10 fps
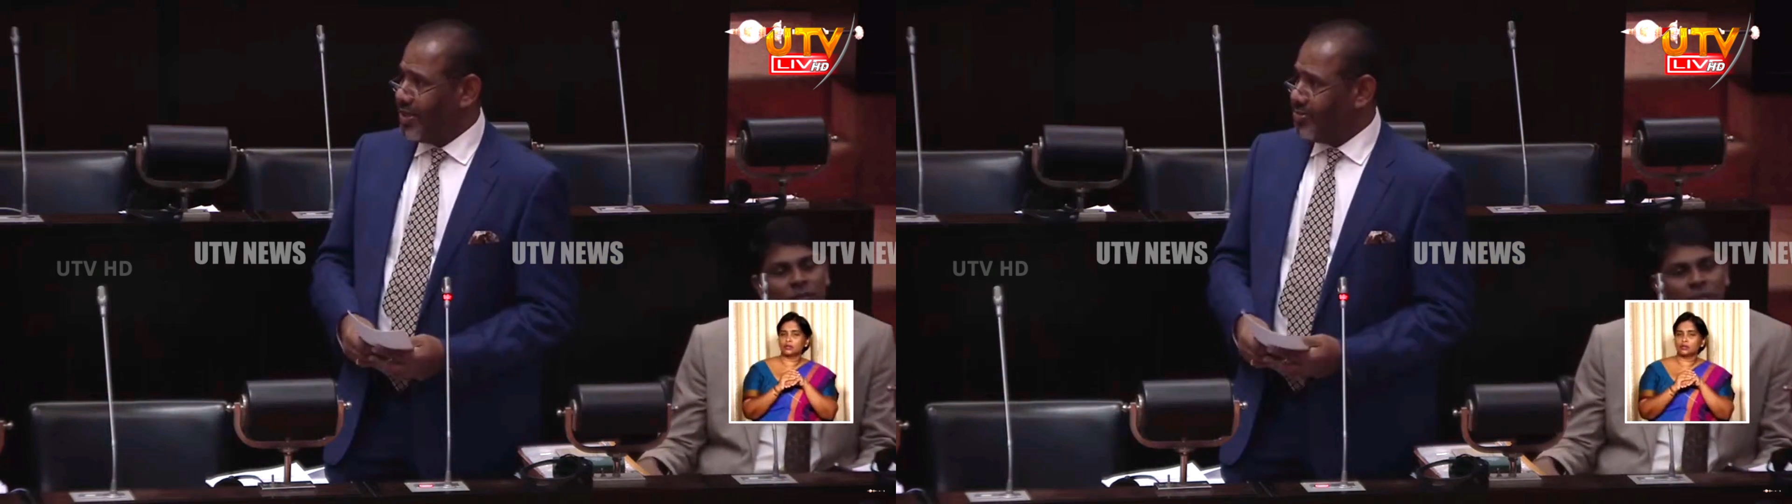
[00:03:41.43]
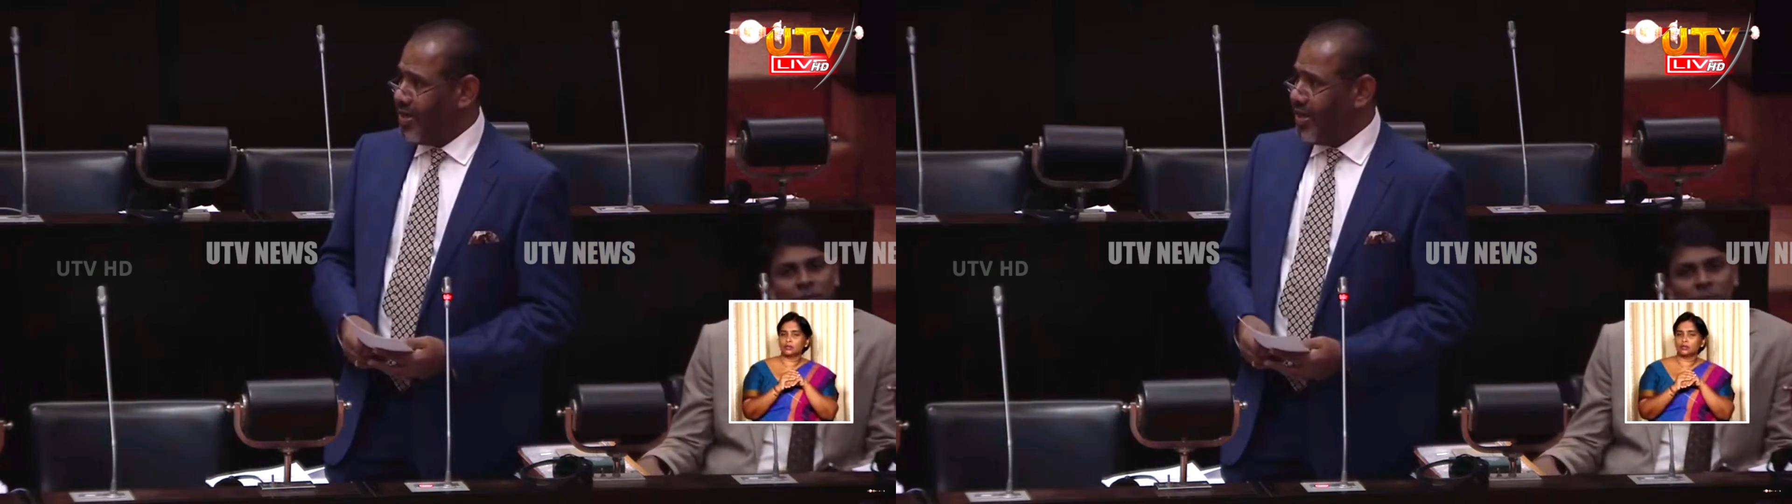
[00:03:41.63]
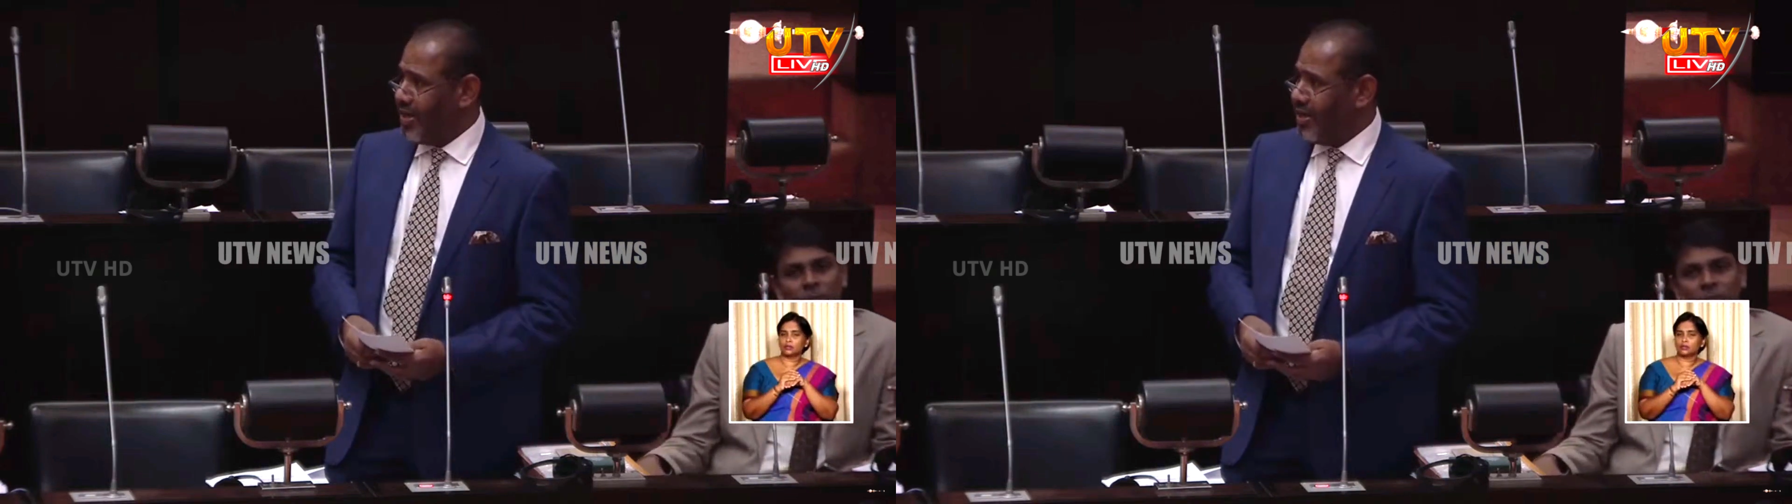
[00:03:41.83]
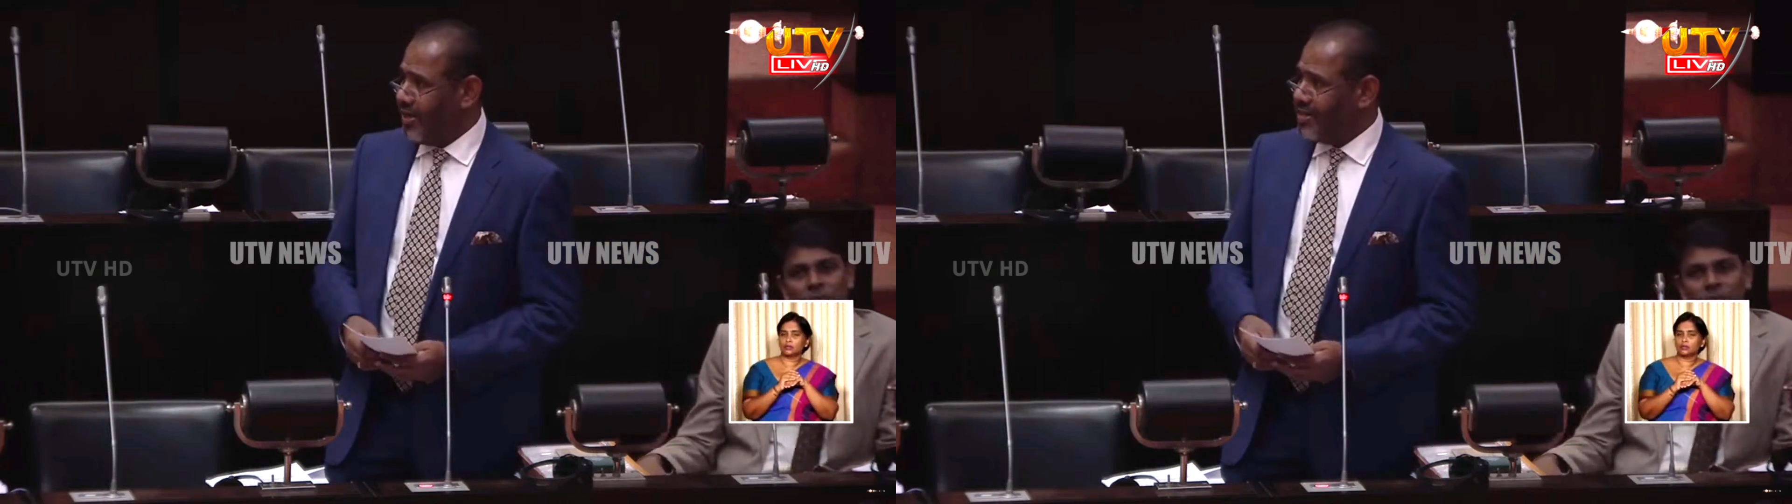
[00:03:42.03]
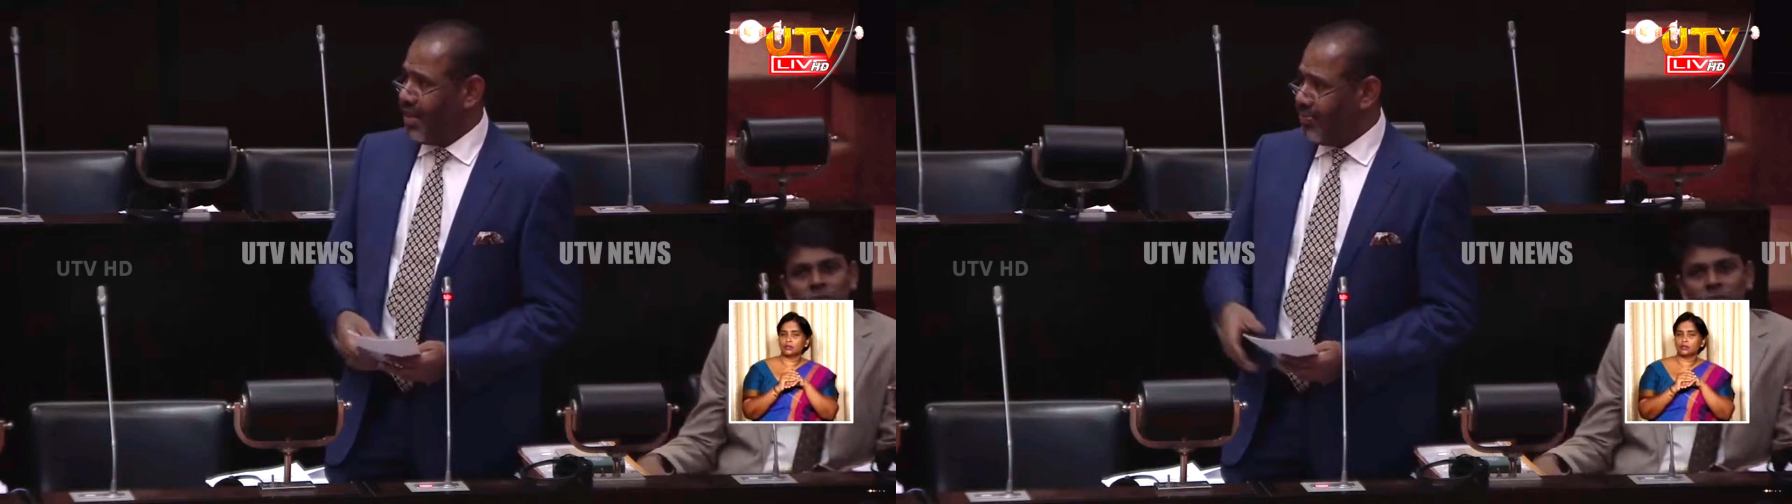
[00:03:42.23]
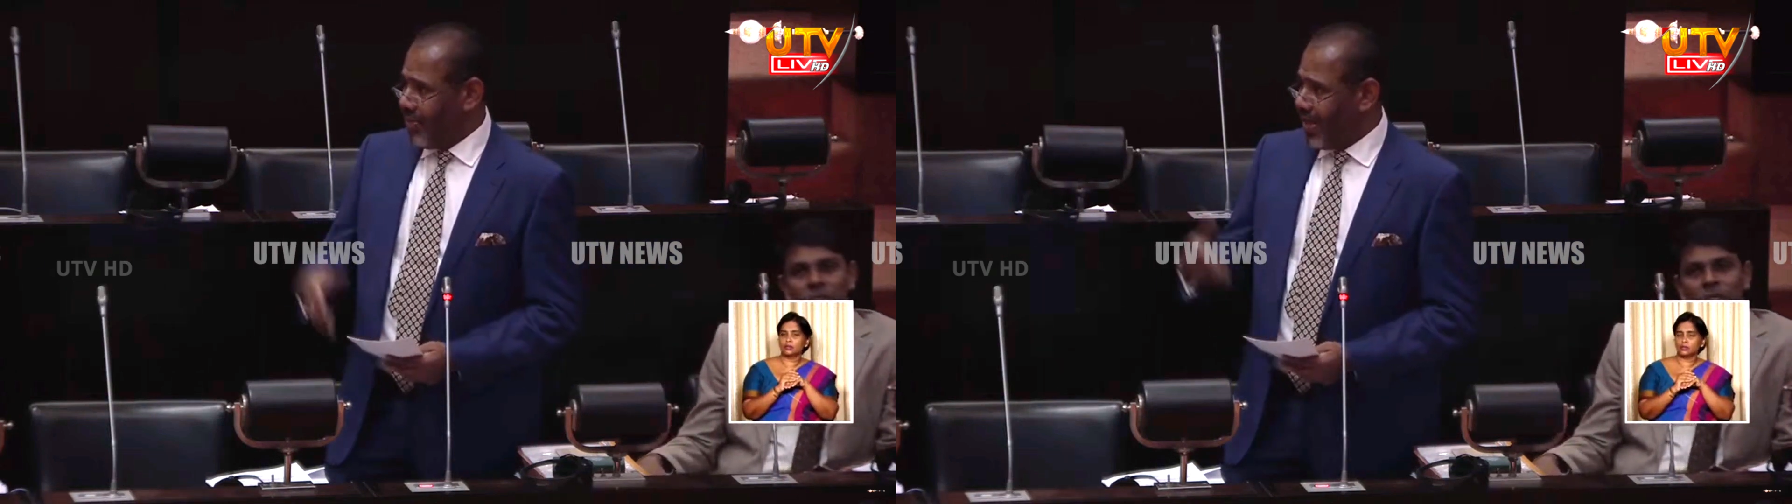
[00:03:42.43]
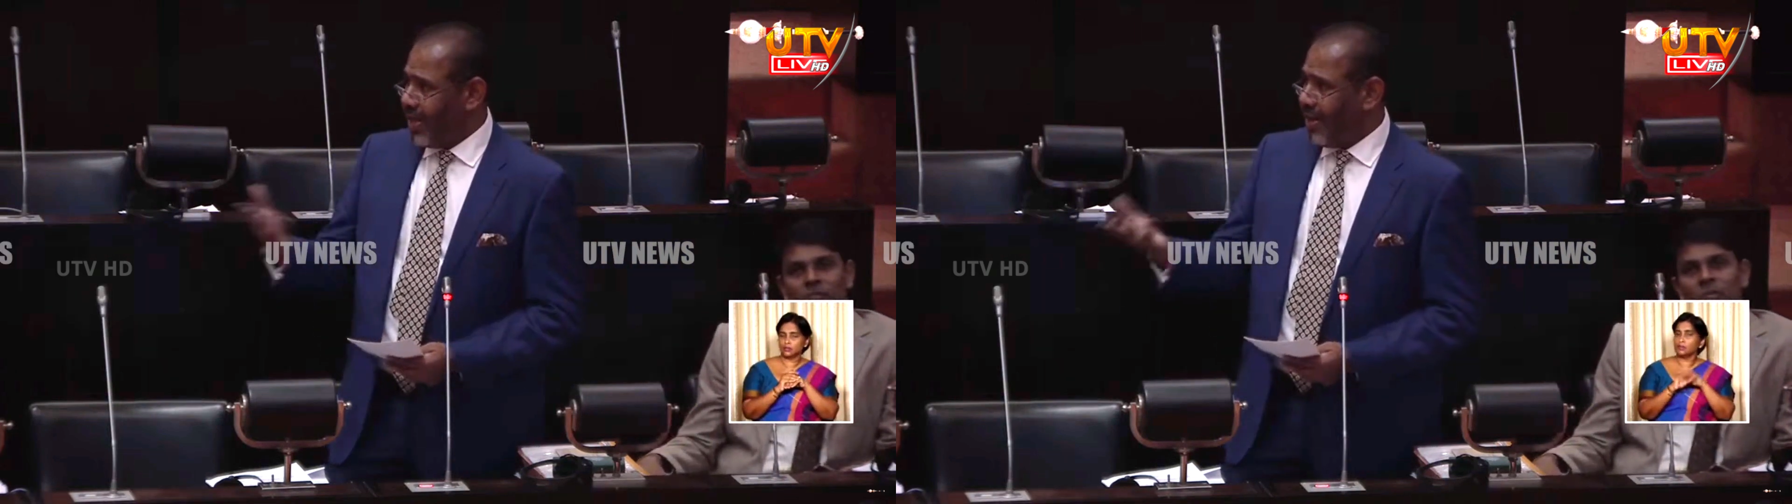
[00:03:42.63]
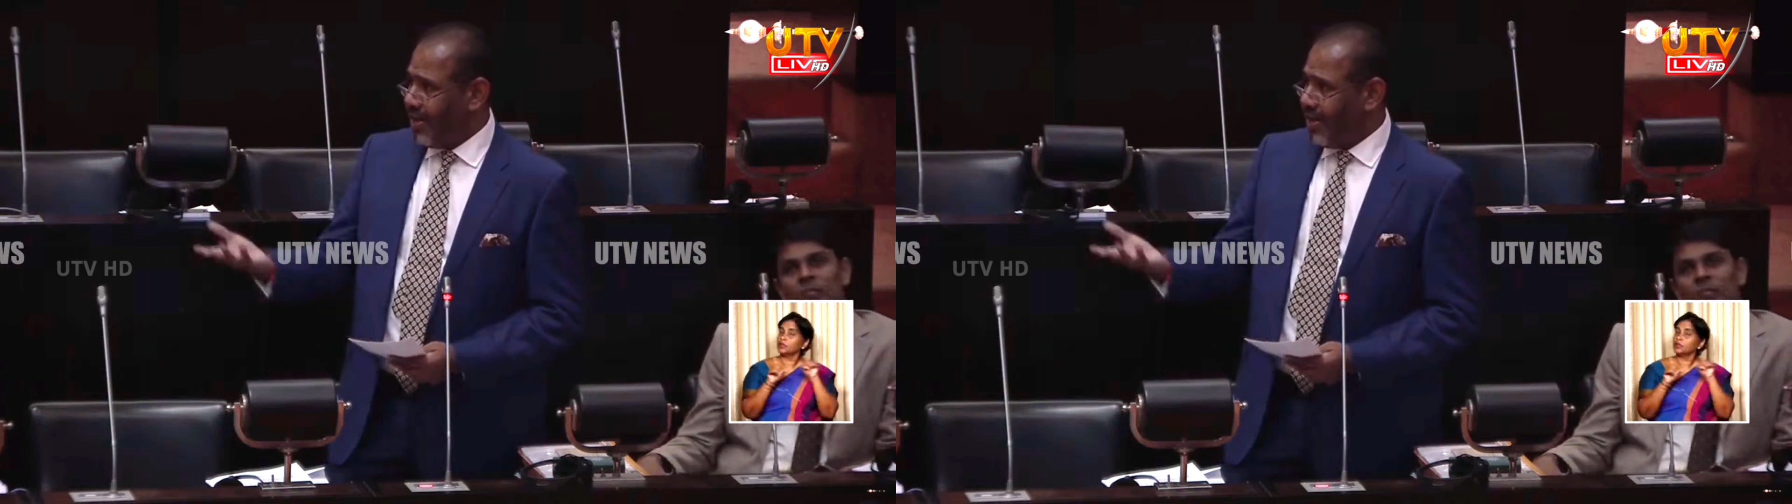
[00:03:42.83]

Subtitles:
must be in some way